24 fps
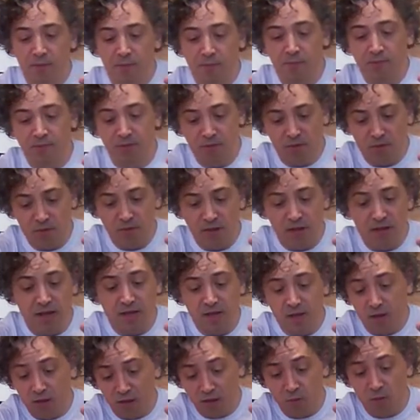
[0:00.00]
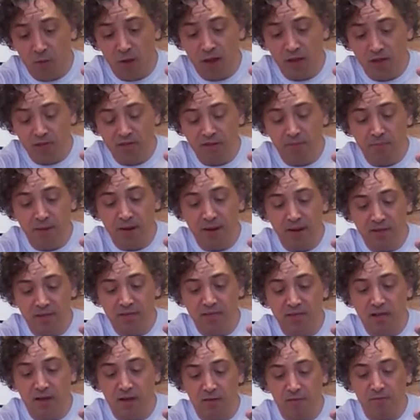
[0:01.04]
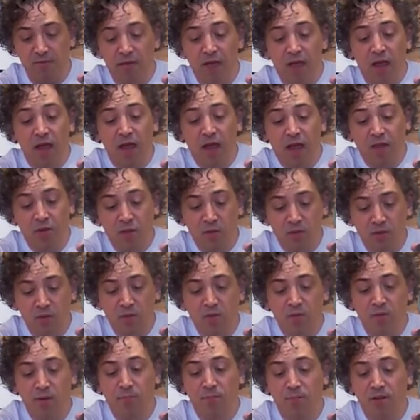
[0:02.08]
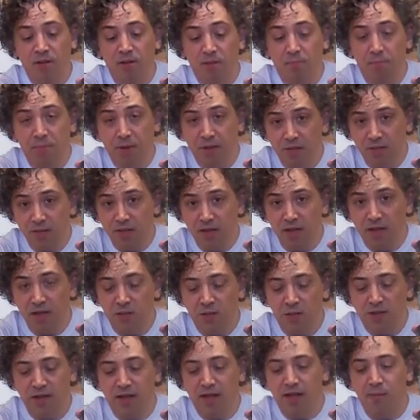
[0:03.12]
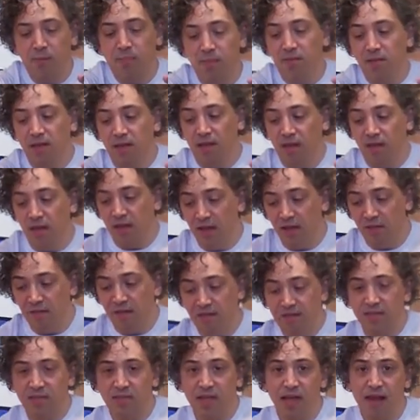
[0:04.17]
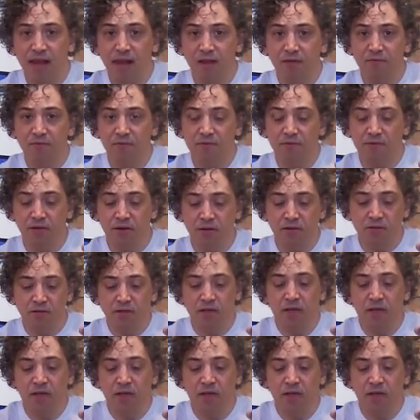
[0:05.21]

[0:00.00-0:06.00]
As well as the beet itself. And usually when we put the beets in, we tend to put the leafy side in first,